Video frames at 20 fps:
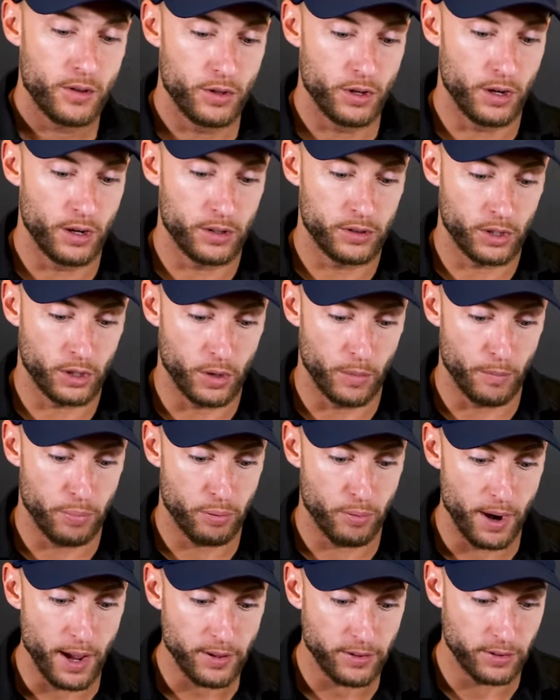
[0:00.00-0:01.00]
The, the
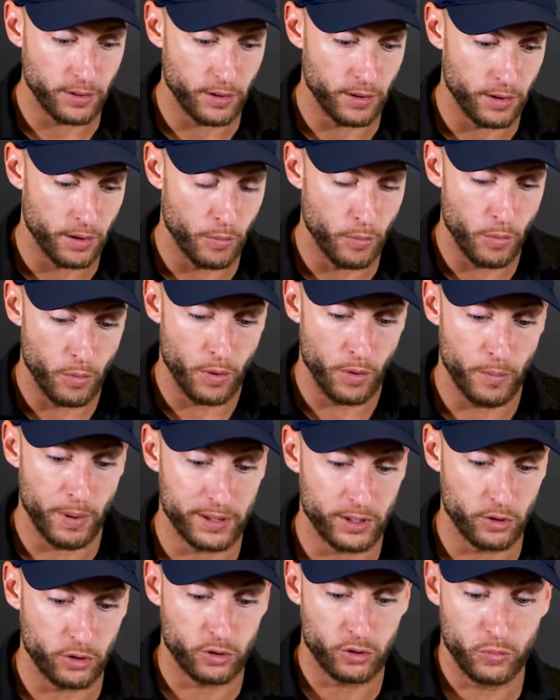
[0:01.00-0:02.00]
compressor, when we're
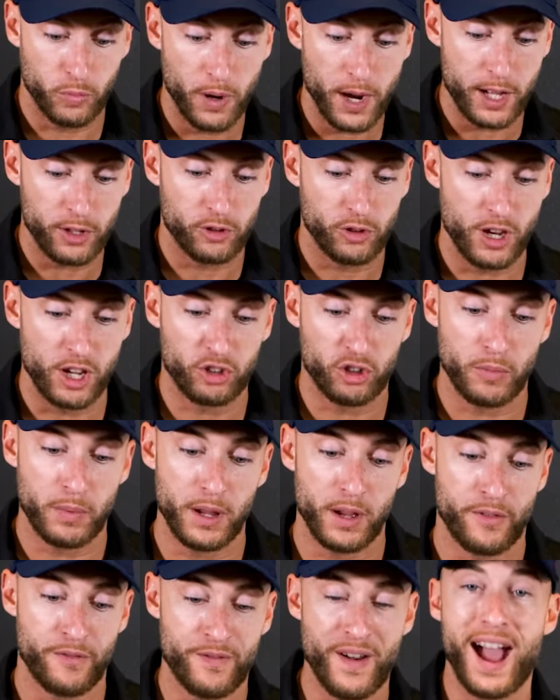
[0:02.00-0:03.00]
about to switch, it
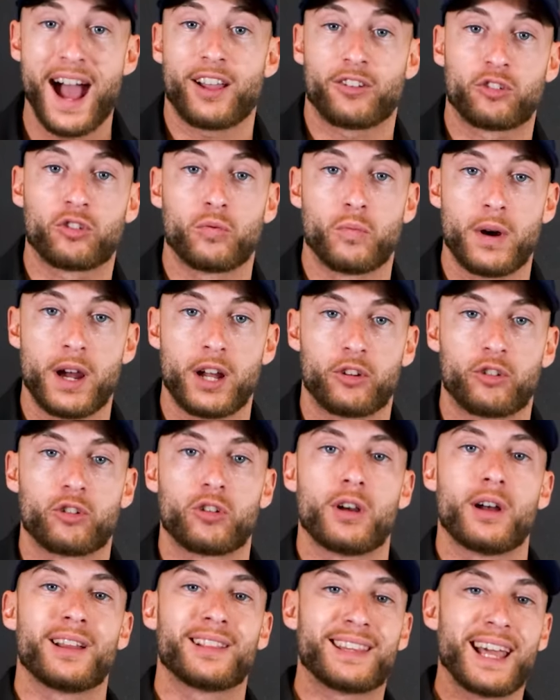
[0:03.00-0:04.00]
should be a fast
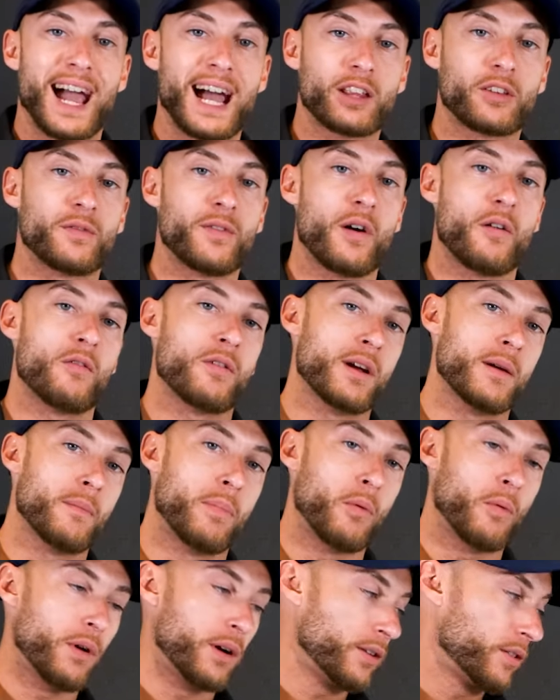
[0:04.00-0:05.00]
switch. That's very
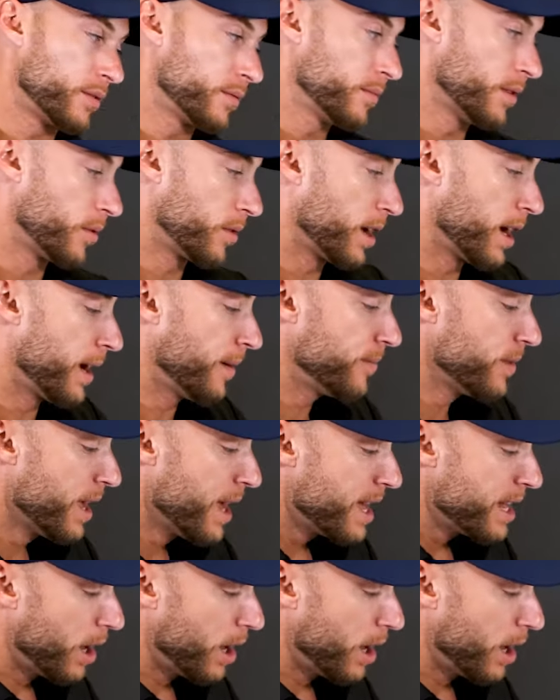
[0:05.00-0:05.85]
important, okay?